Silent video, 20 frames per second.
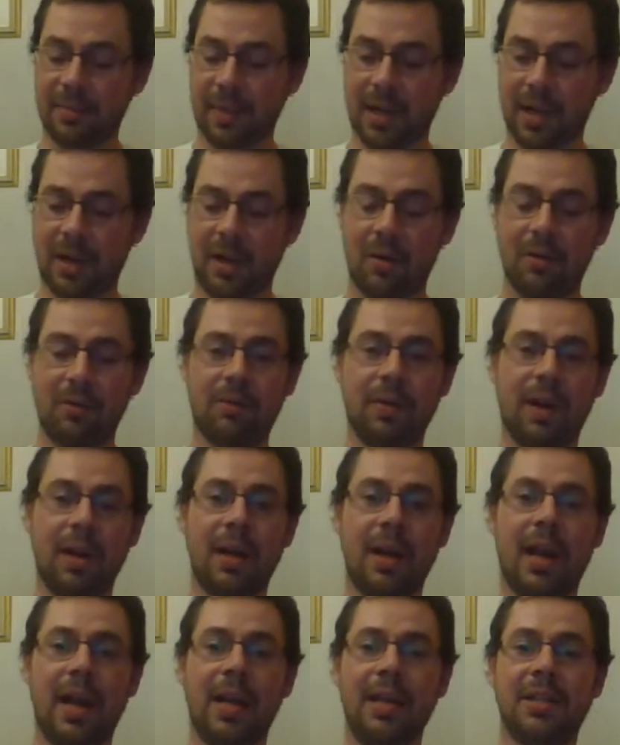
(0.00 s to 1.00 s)
My whole
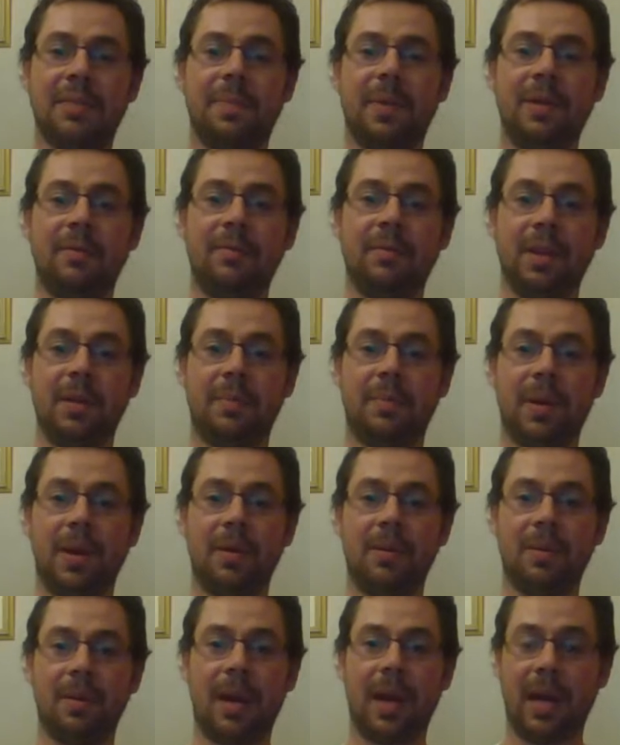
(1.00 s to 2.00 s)
right hand's been
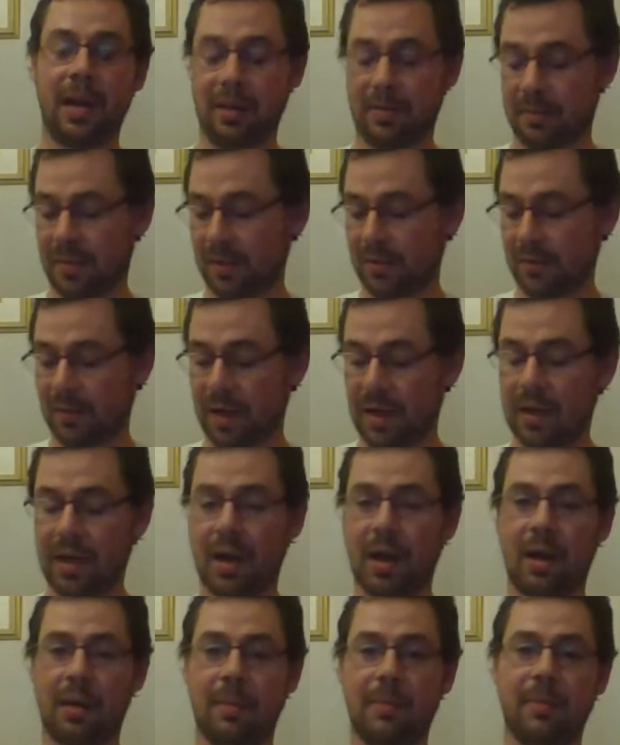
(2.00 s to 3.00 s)
rebuilt, and my right
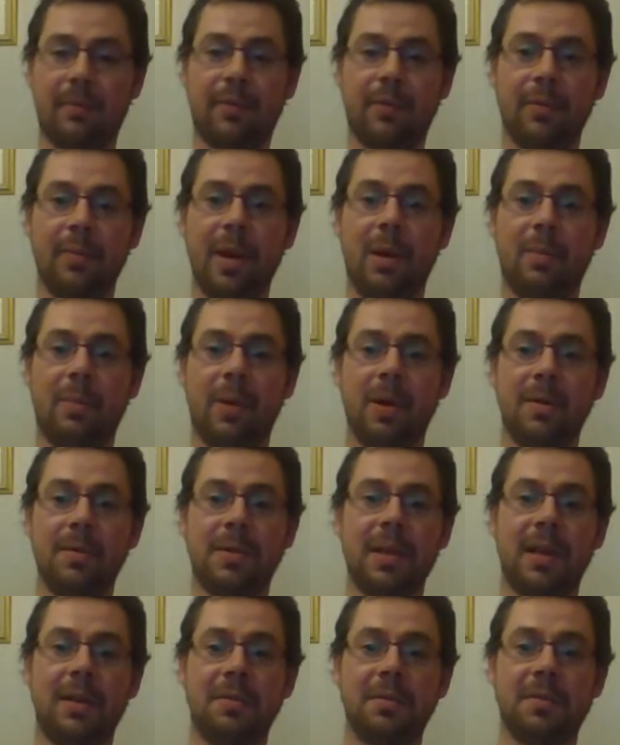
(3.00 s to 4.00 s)
arm from elbow
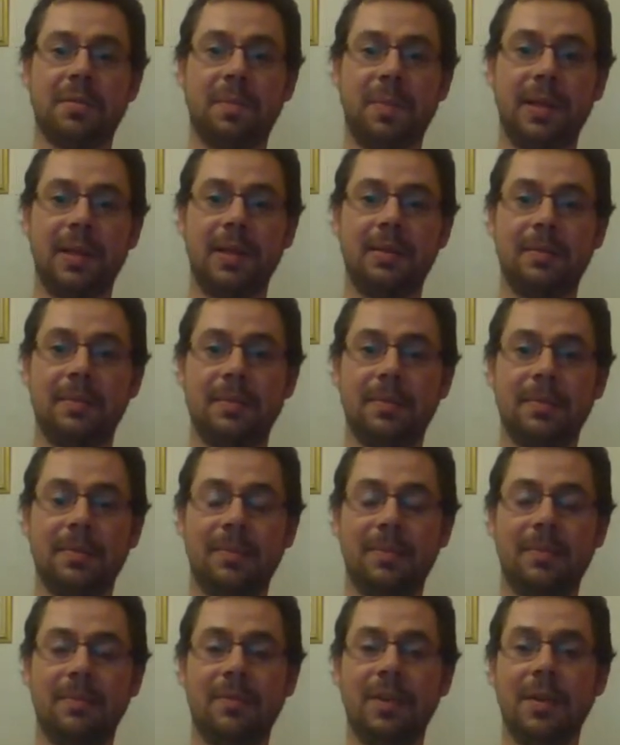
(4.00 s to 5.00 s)
down's been
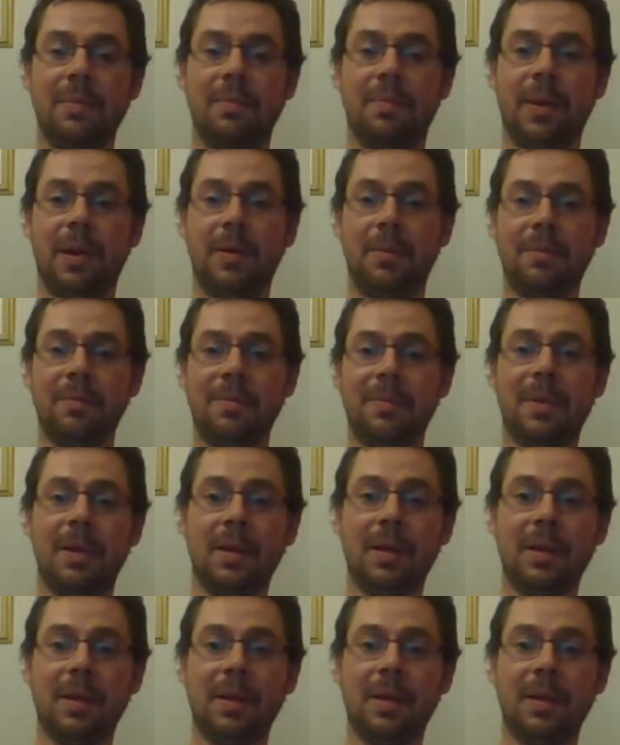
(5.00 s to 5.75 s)
rebuilt.